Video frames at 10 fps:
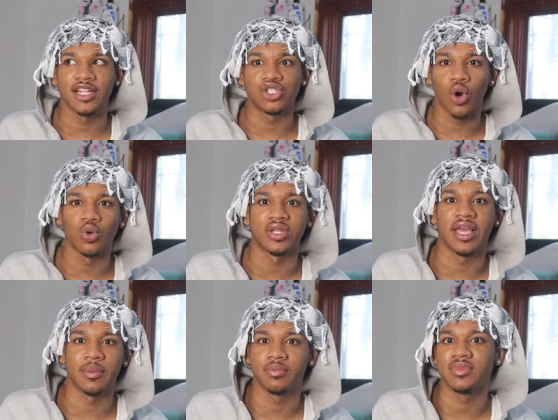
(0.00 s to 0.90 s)
I told
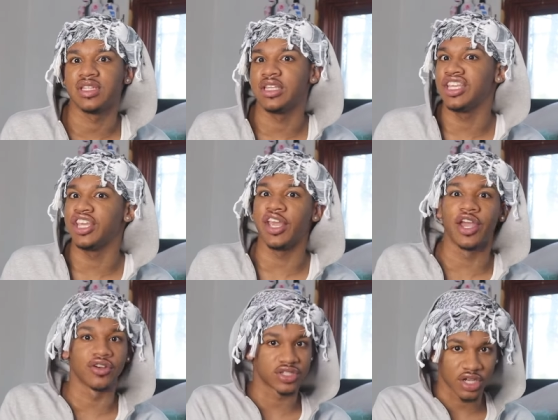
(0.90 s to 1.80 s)
him
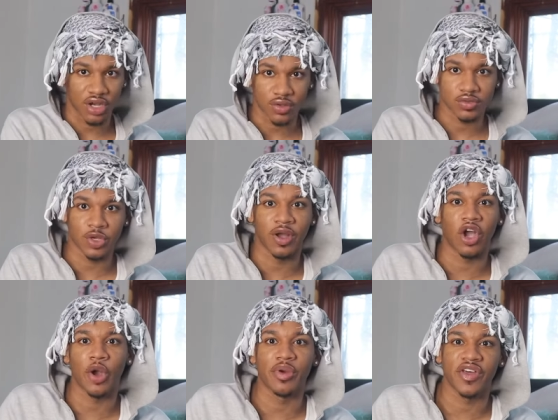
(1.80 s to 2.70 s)
years ago. So my
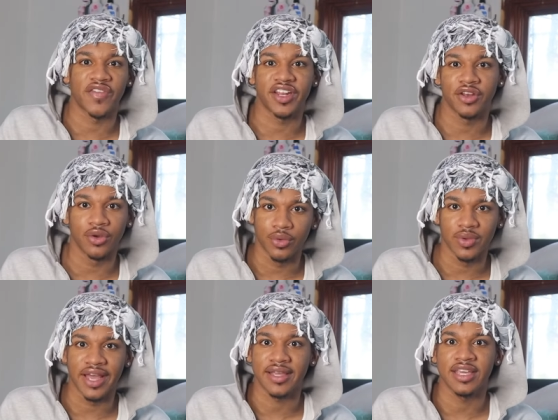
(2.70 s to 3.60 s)
godbrother already knew.
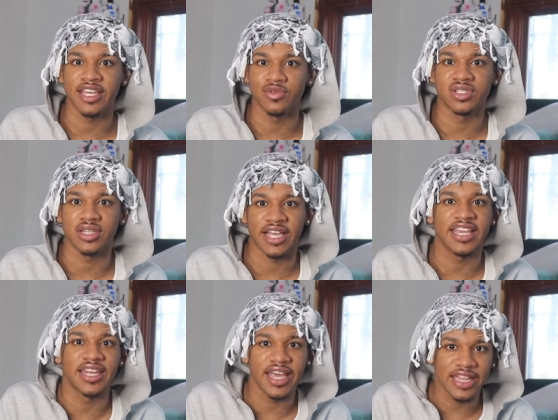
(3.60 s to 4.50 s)
Like he's like
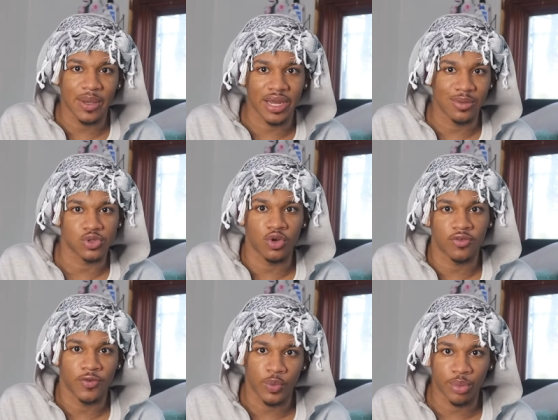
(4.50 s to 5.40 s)
he laid there while I was on
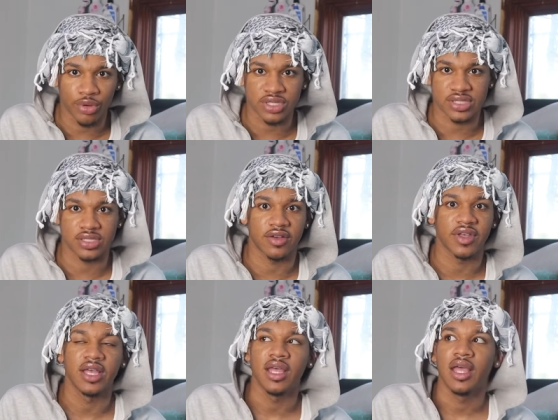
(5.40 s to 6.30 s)
the phone with boys and stuff.
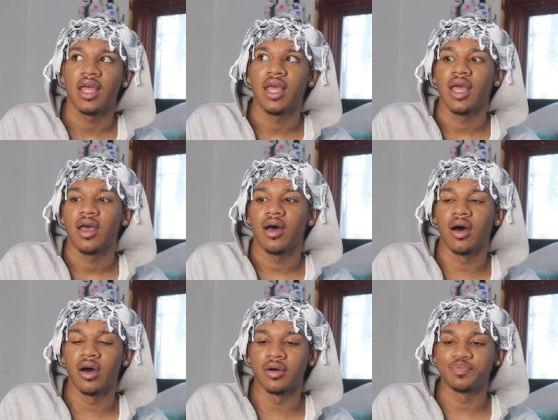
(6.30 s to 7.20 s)

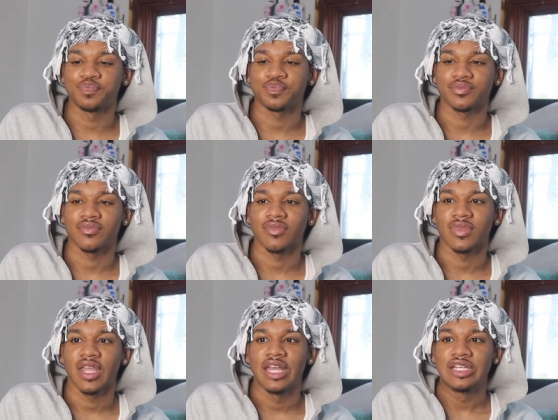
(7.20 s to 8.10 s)
Um,
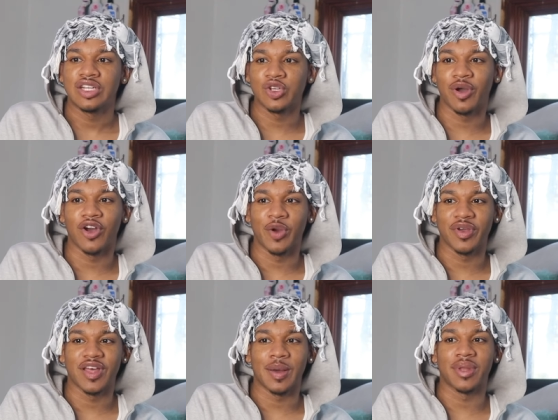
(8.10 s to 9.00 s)
so I told my
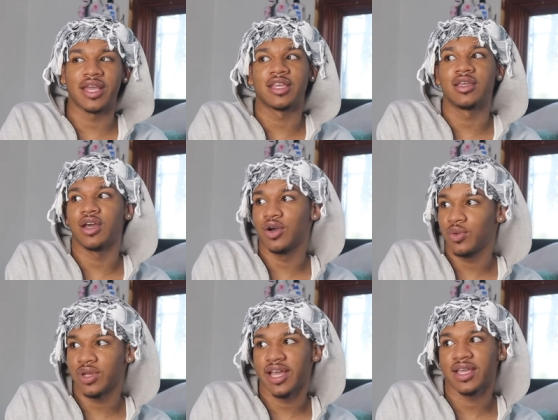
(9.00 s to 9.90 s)
godbrother, I'm like, yo,
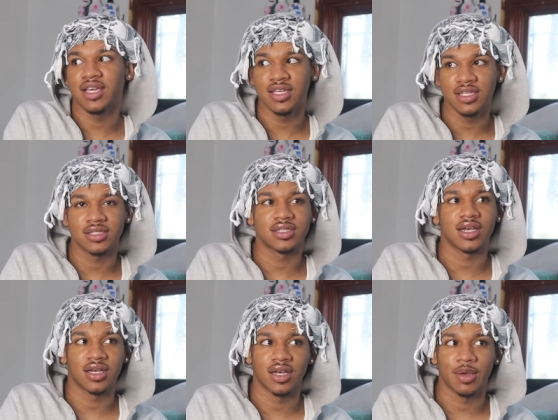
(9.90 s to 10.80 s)
like he's
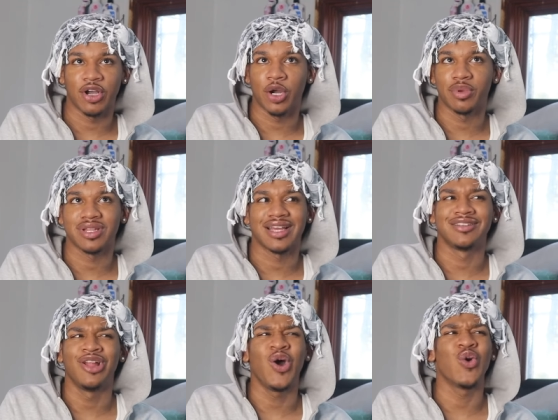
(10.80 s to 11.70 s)
um, my godbrother like,
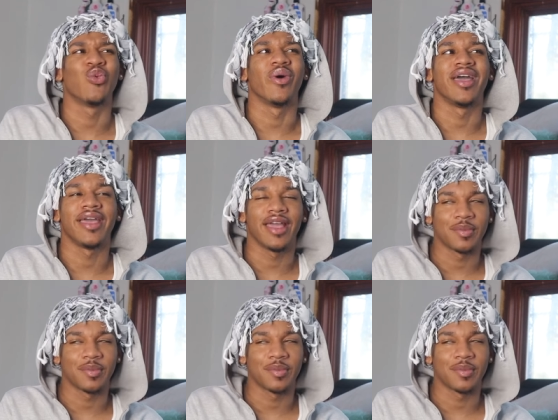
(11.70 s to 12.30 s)
no way.